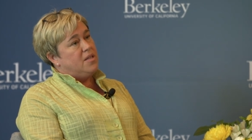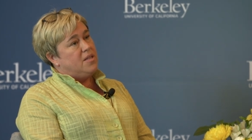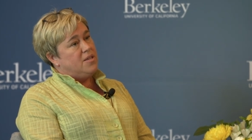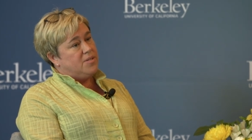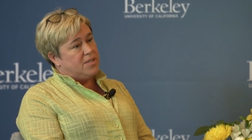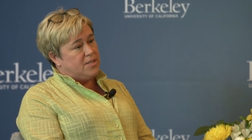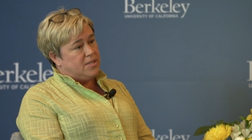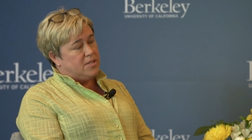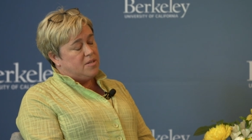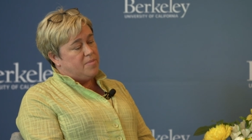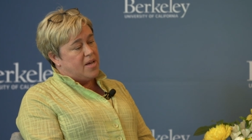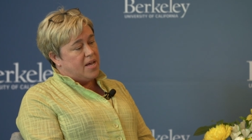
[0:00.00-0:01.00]
The UC
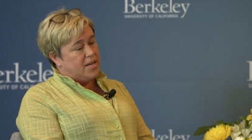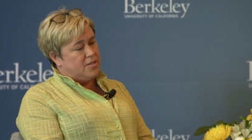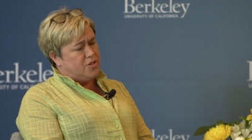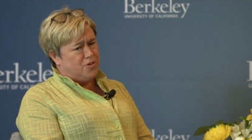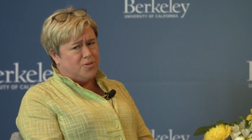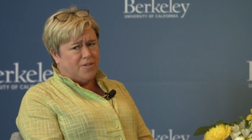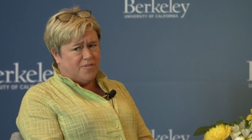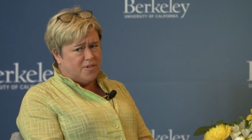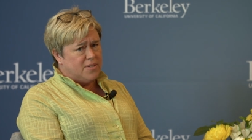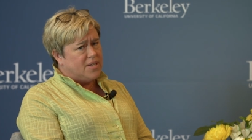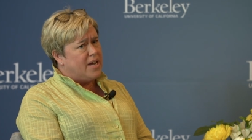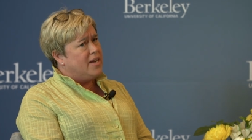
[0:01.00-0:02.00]
system had two
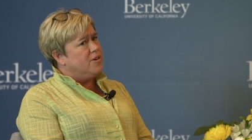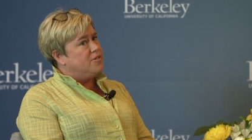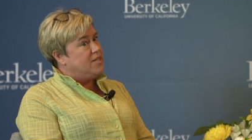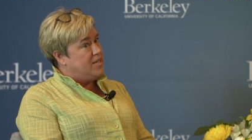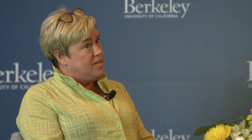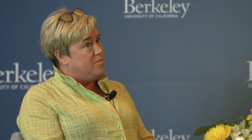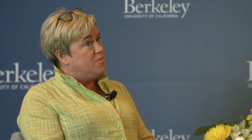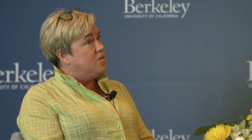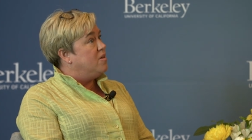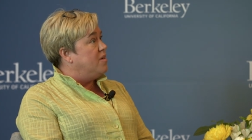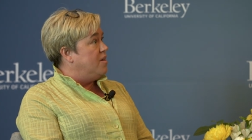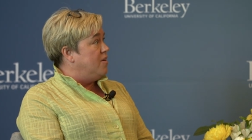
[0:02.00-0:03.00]
different TIGER teams
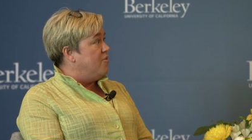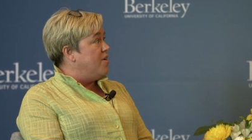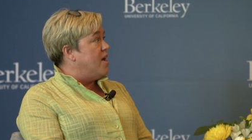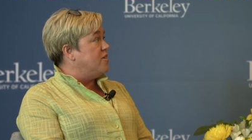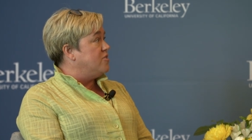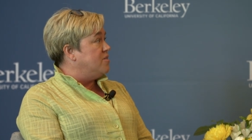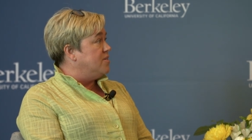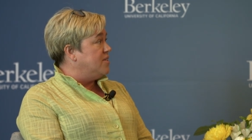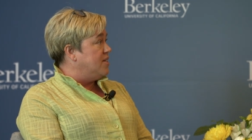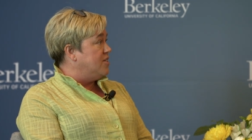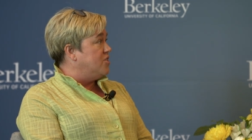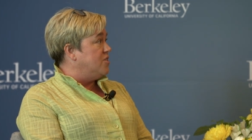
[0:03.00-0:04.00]
on
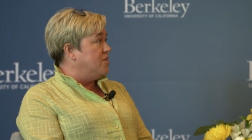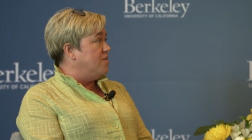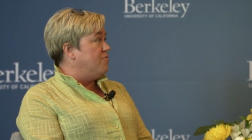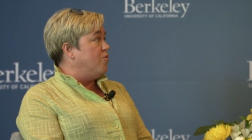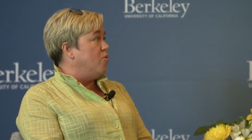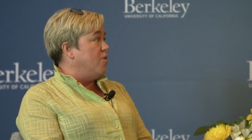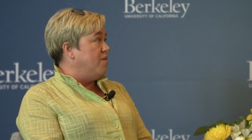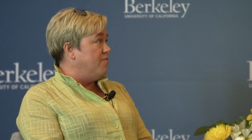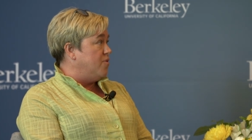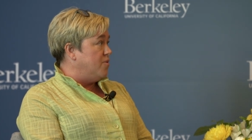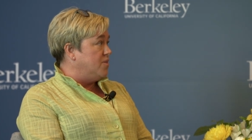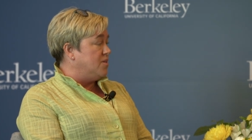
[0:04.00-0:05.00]
internationalization and foreign
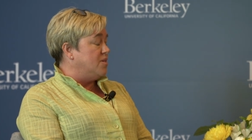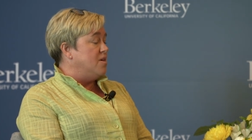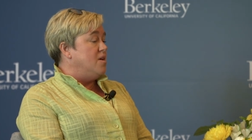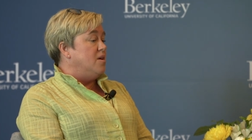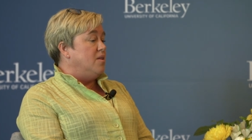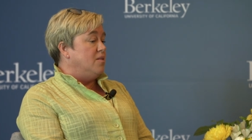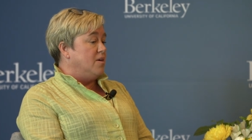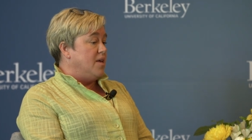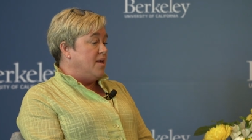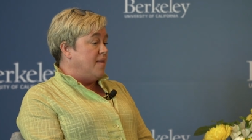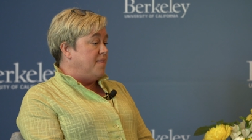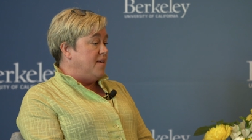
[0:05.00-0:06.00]
influence
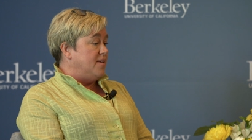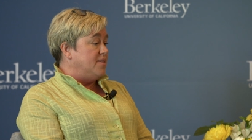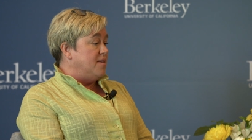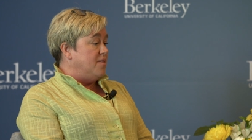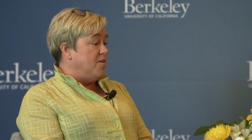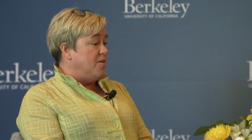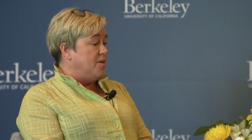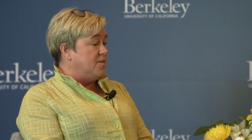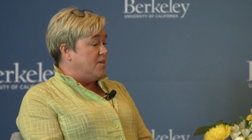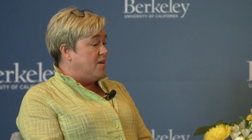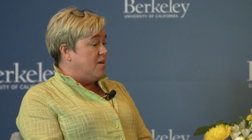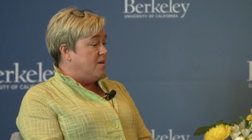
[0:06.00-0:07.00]
looking at these, and there
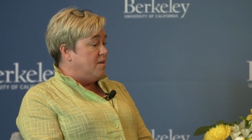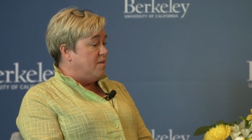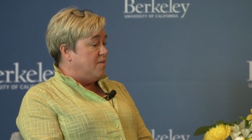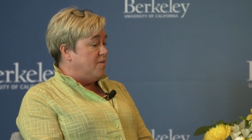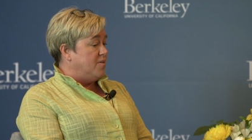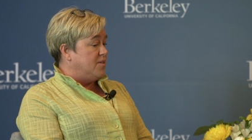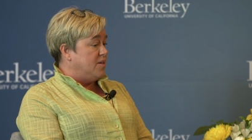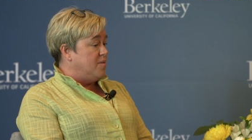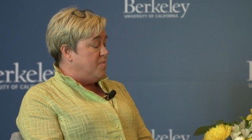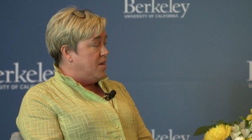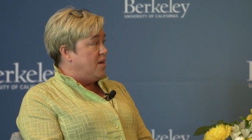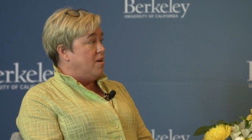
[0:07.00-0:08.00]
is a, there is a
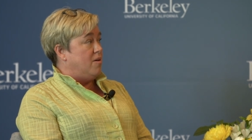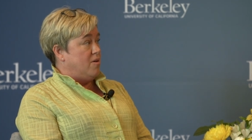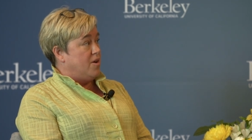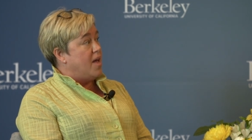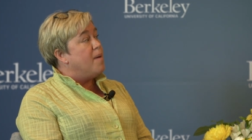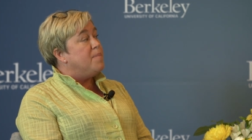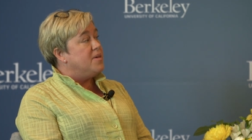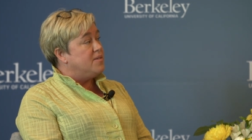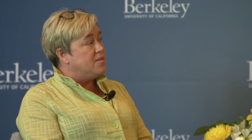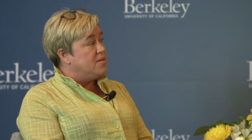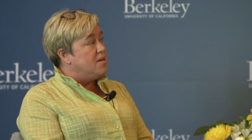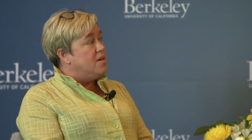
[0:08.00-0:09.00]
committee on our
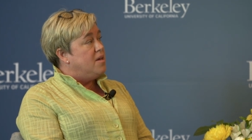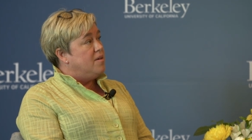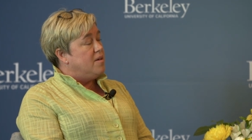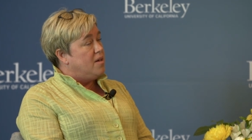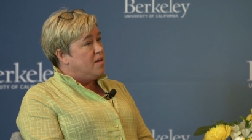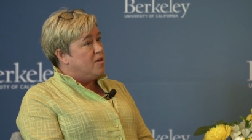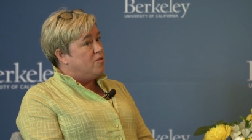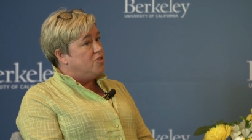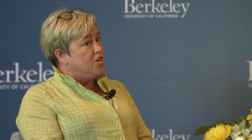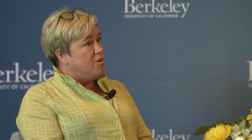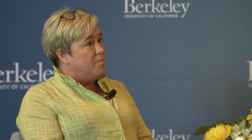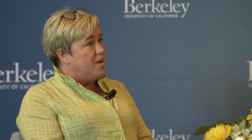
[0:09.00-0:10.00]
campus uh,
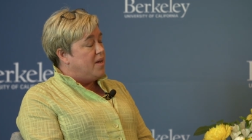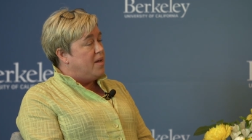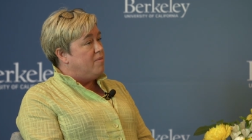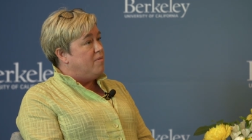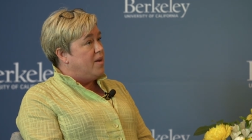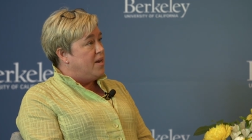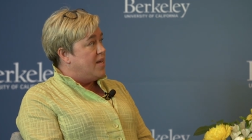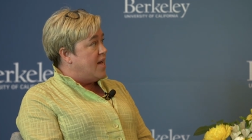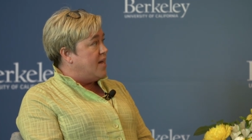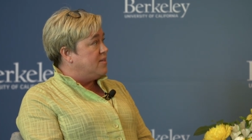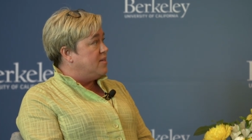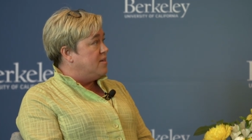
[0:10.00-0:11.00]
co-chaired by Randy
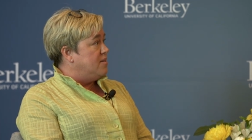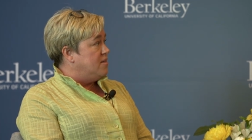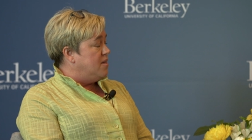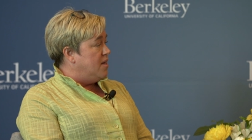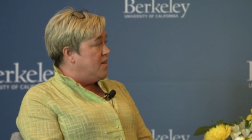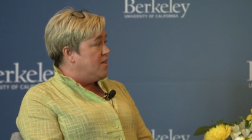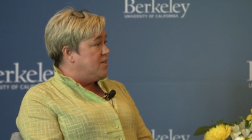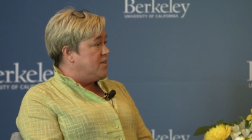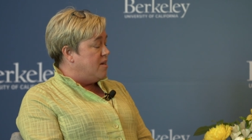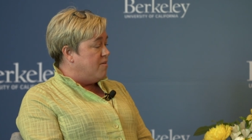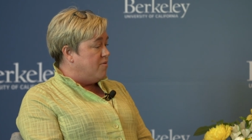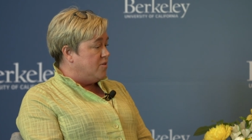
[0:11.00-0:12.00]
Katz and, and
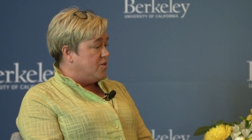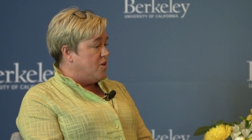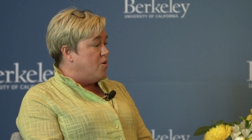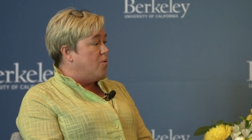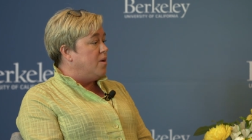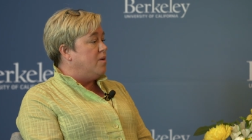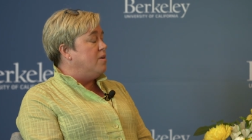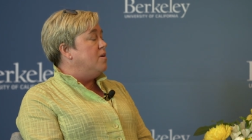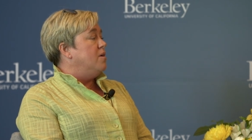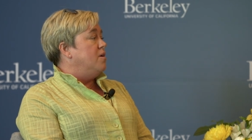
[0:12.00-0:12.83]
Lisa Alvarez-Cohen,